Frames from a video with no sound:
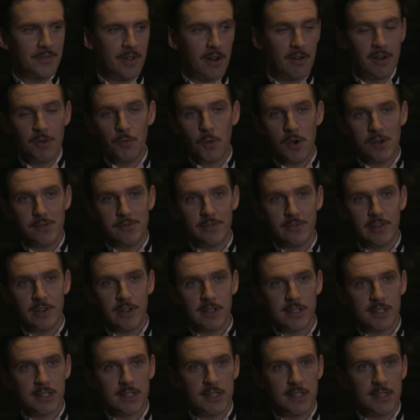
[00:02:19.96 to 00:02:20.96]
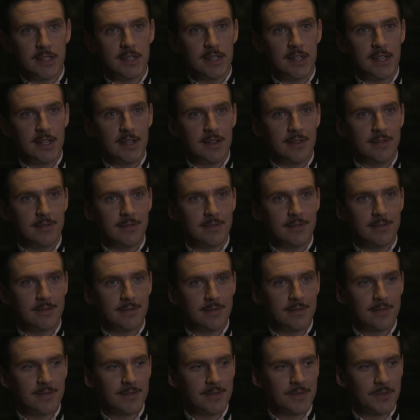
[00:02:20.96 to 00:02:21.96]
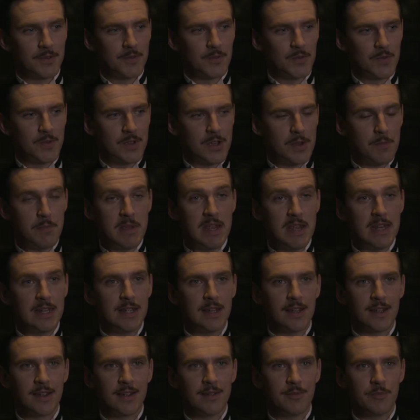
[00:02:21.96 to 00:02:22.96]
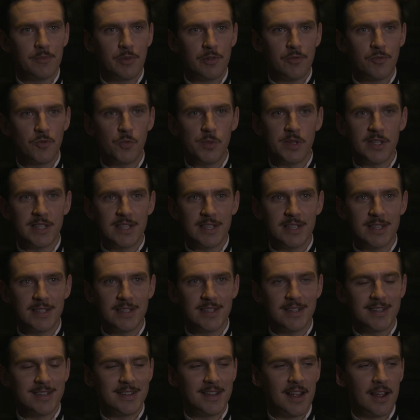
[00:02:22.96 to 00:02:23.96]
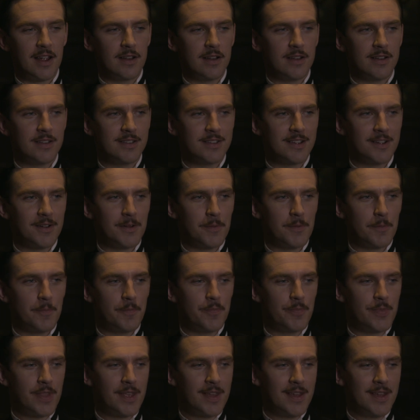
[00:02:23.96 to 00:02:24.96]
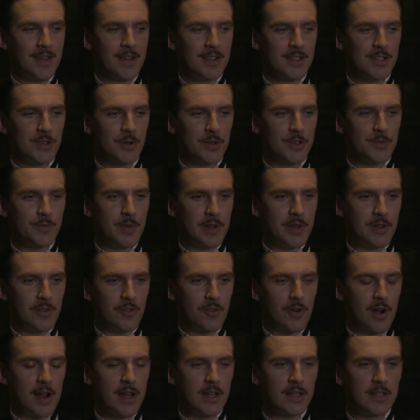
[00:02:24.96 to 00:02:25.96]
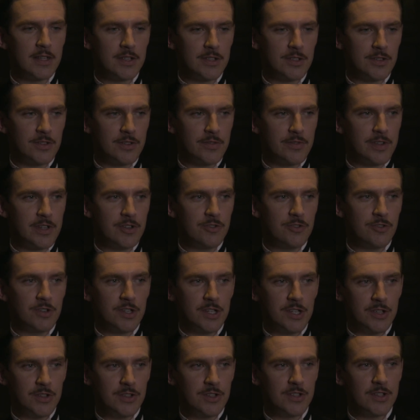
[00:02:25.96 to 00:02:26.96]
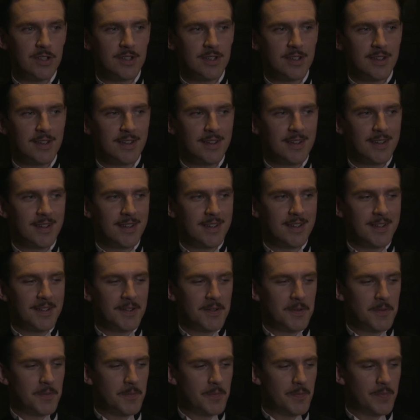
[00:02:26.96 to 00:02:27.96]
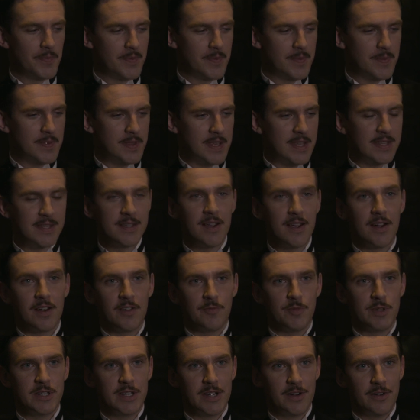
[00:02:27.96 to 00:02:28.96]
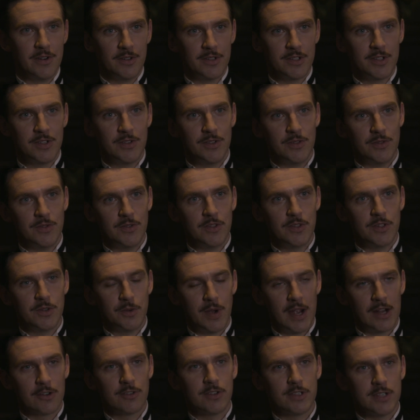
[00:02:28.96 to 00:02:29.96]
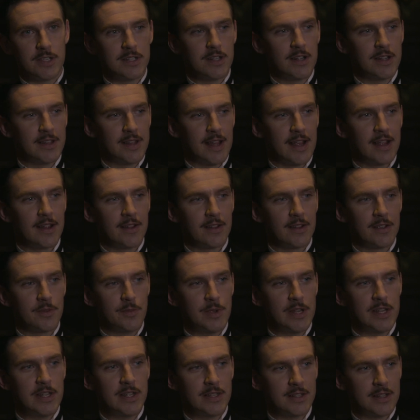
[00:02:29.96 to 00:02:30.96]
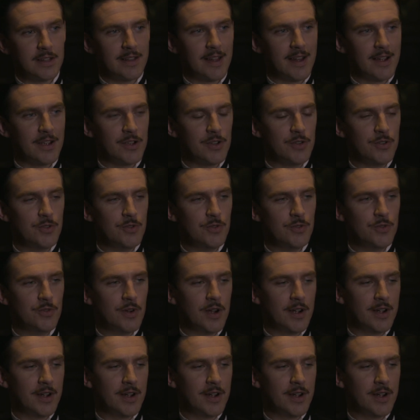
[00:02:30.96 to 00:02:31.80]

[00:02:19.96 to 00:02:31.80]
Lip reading: very well versed in comedic performances, and so it's been great to sort of introduce this kind of material to actresses like that and comedians like that who've